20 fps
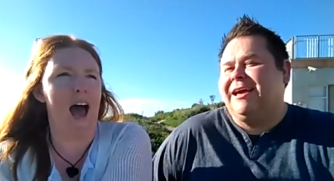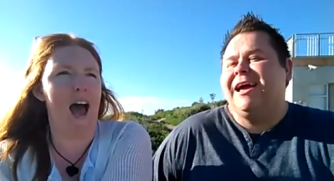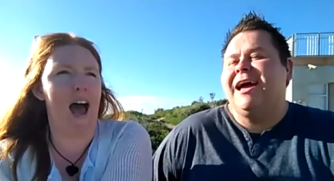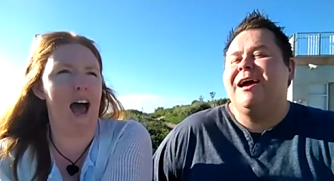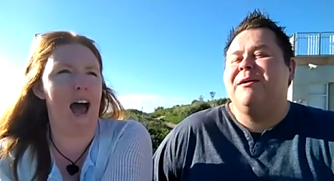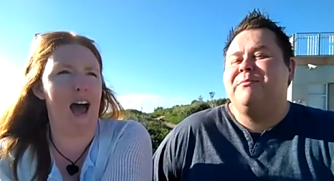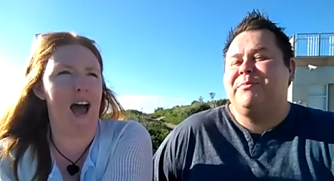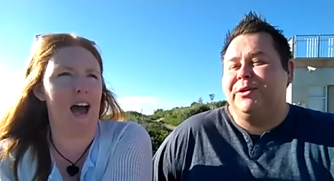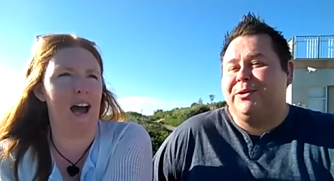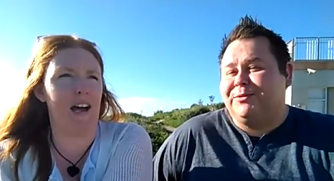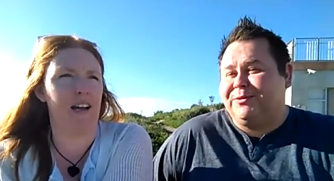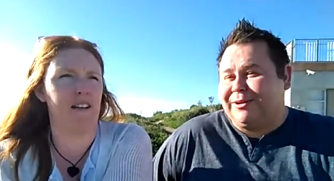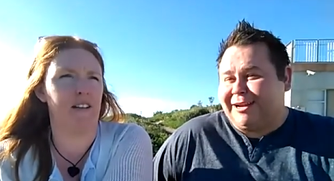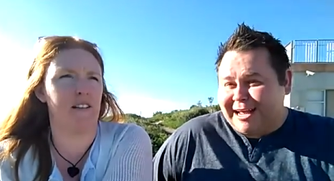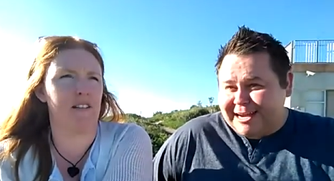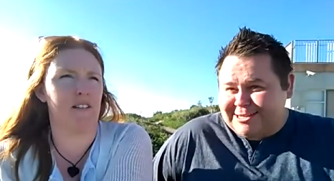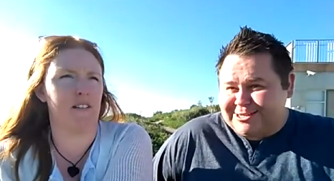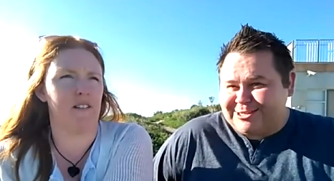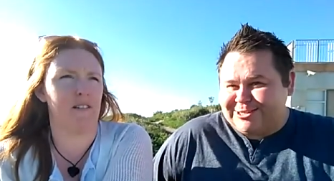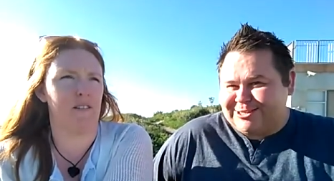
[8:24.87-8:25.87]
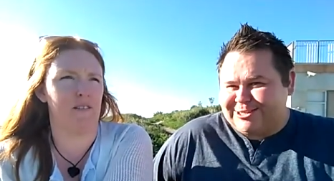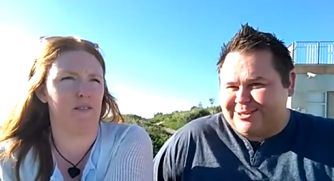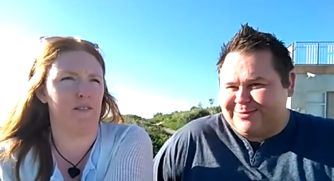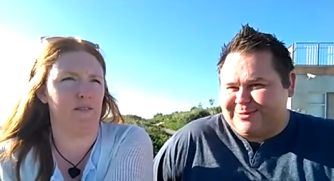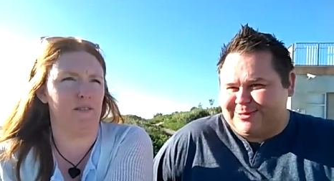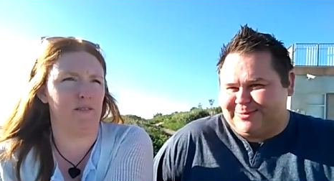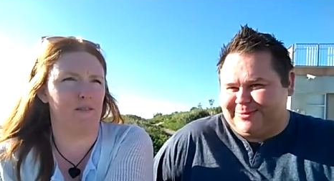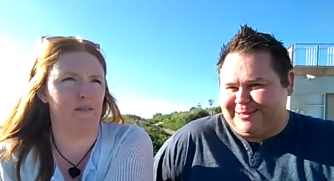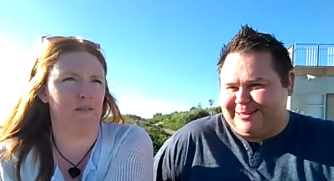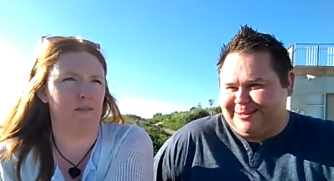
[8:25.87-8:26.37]
Speaker 1: And build
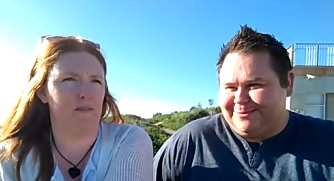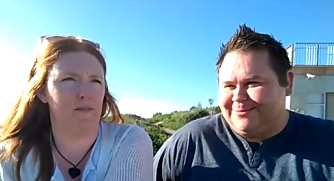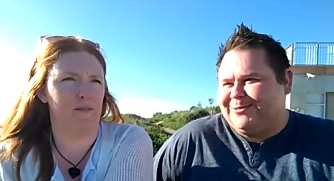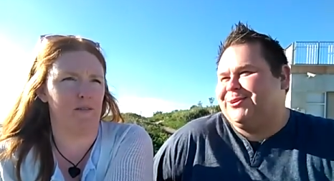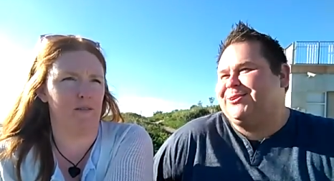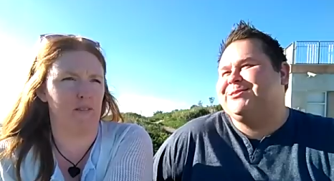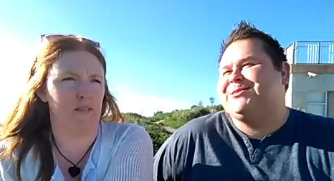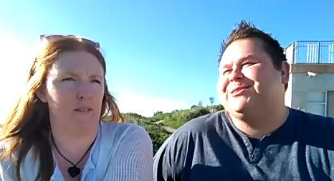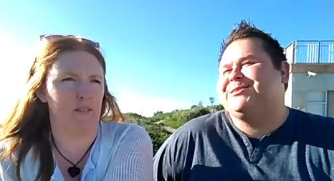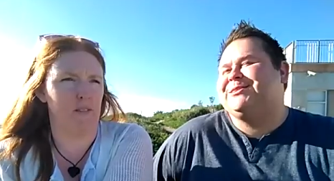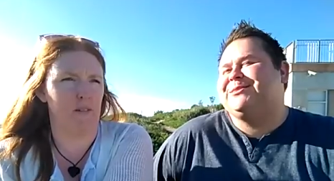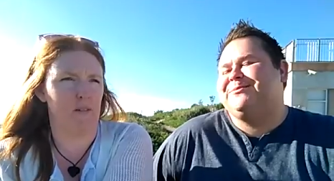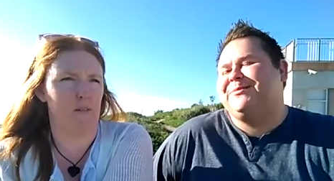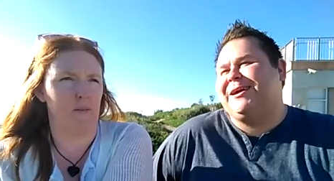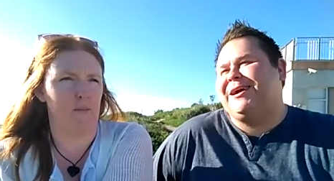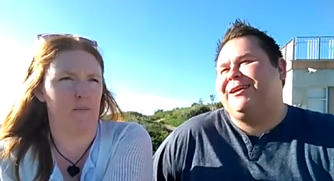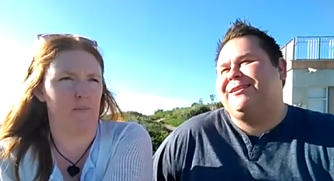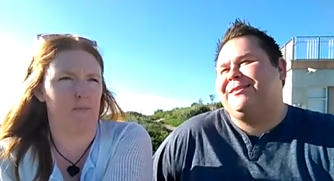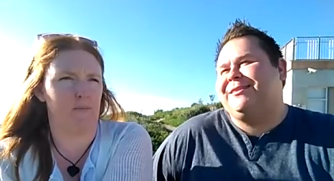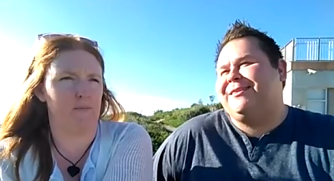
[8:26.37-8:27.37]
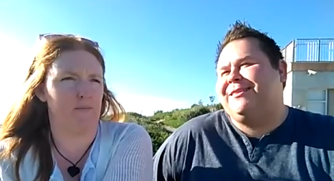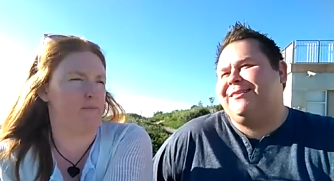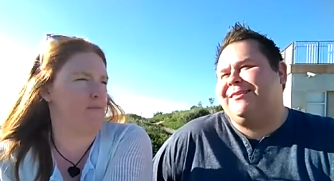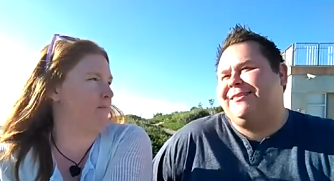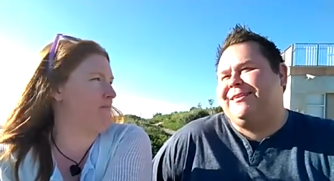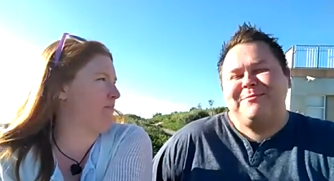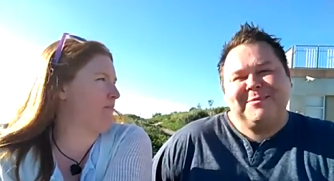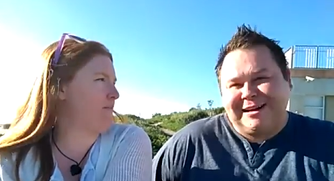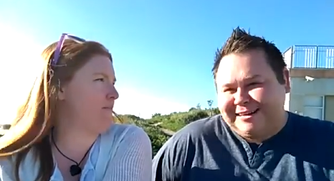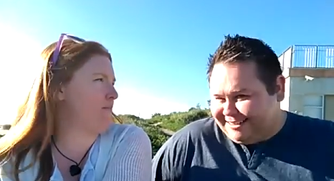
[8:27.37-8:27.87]
relationships with them, not just about
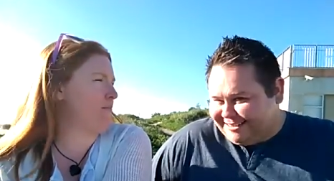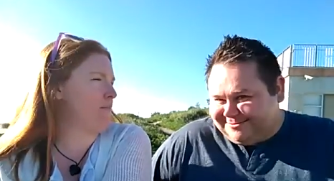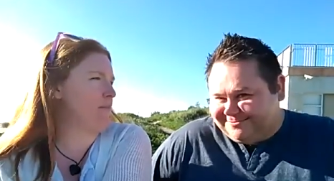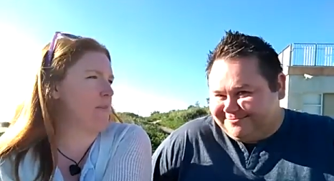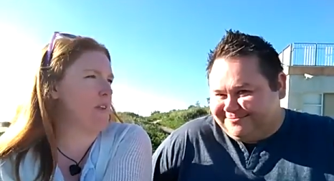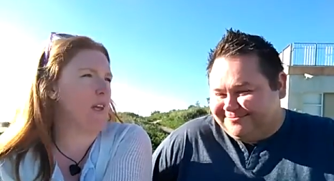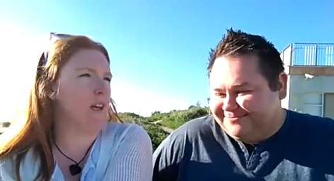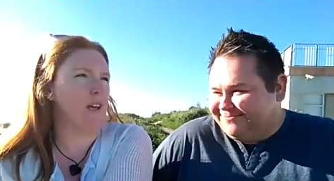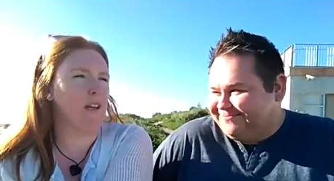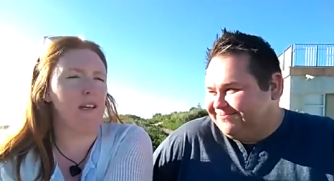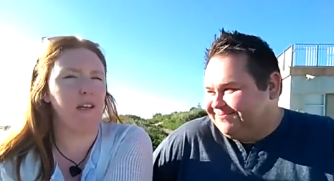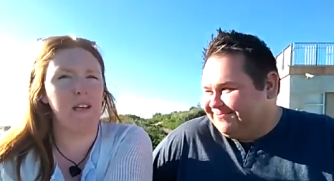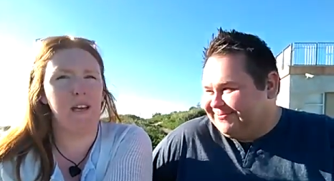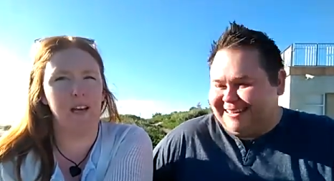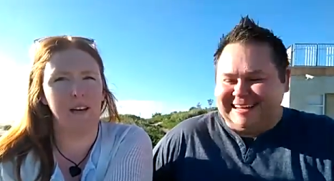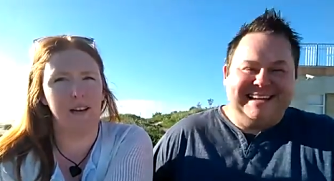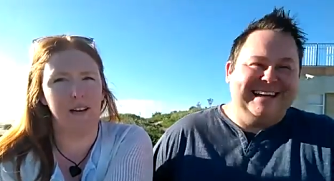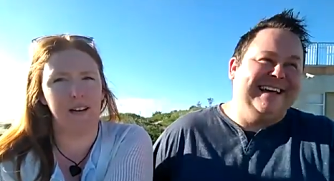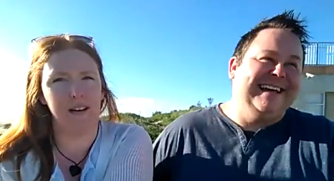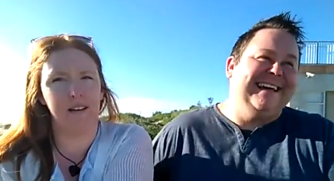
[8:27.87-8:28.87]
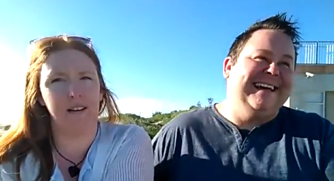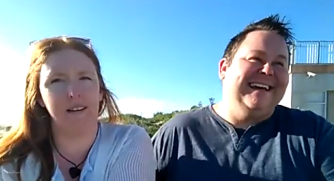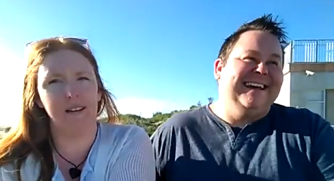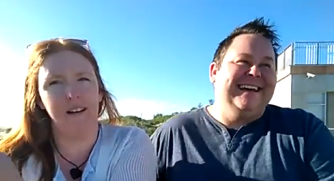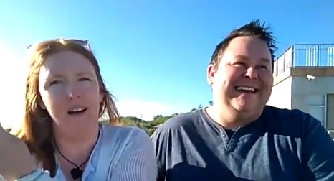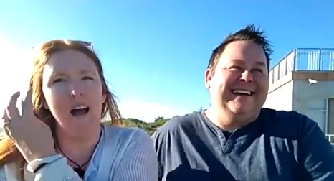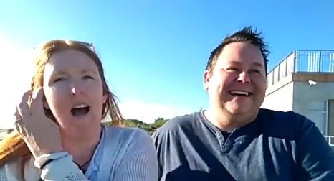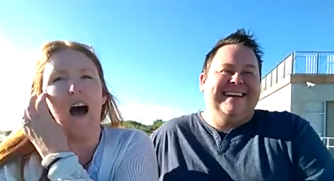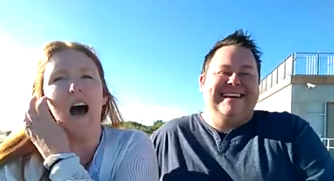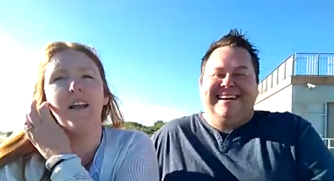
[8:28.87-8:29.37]
their money.
Speaker 2: Yeah.
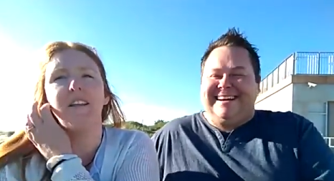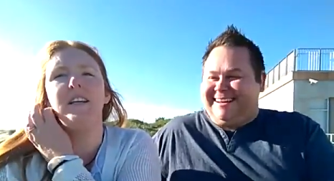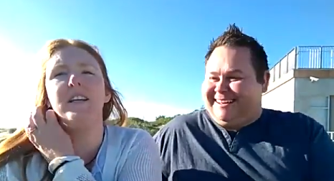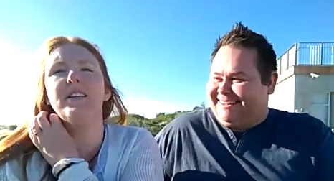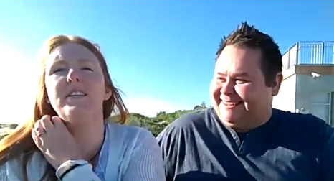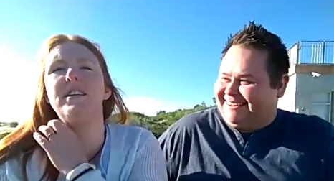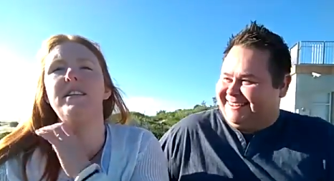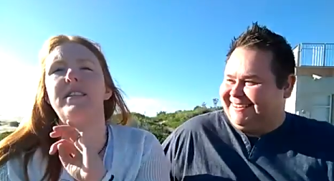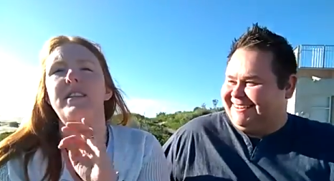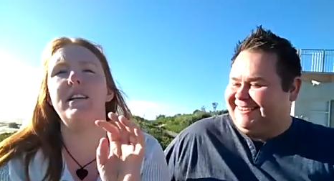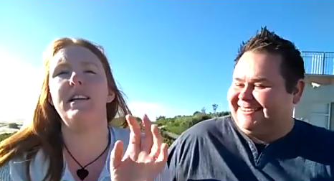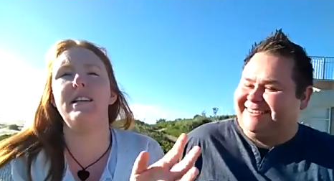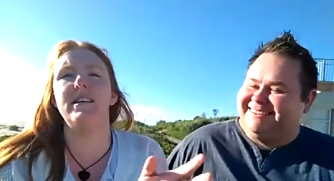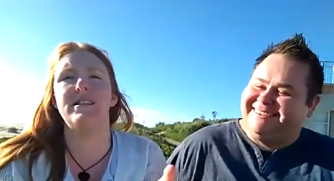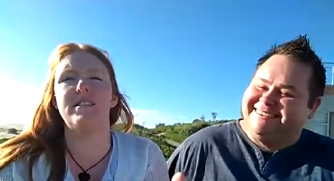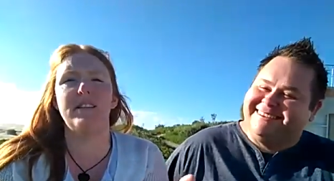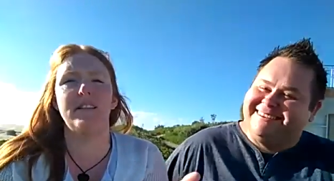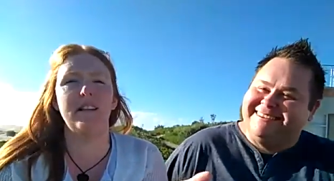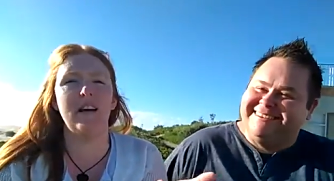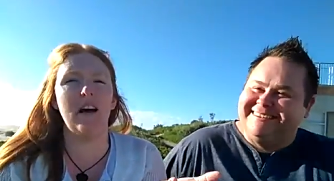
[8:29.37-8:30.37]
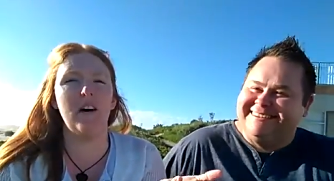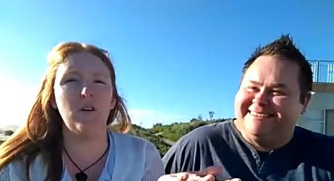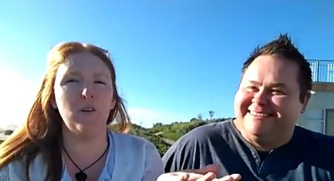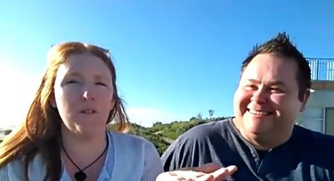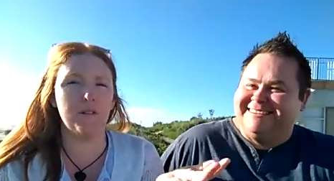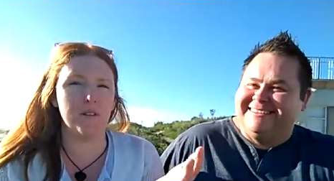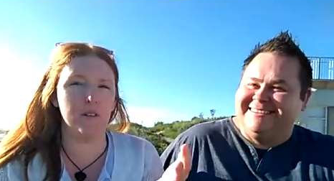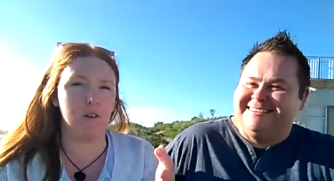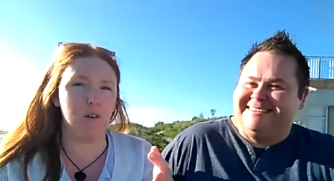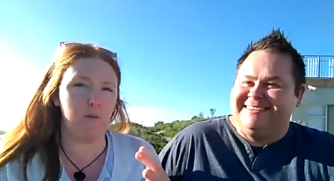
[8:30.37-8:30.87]
And the other thing is, and that
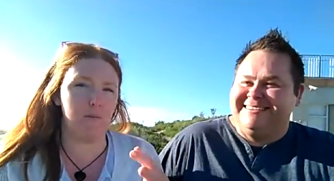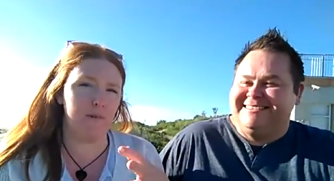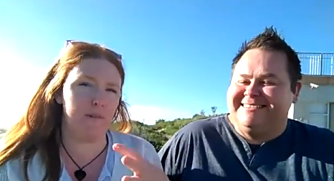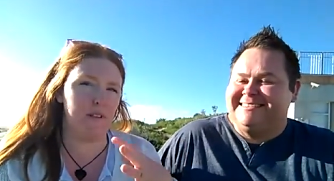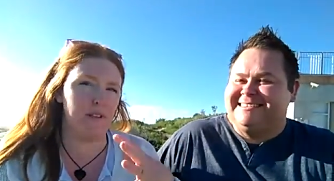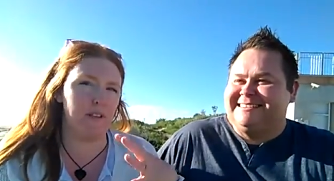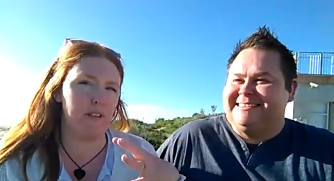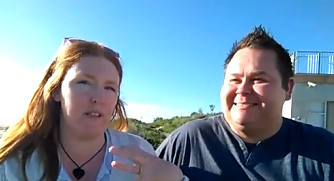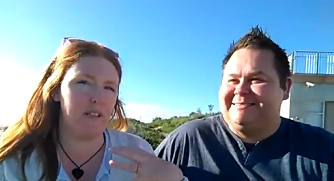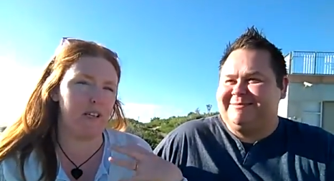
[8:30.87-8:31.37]
also comes to the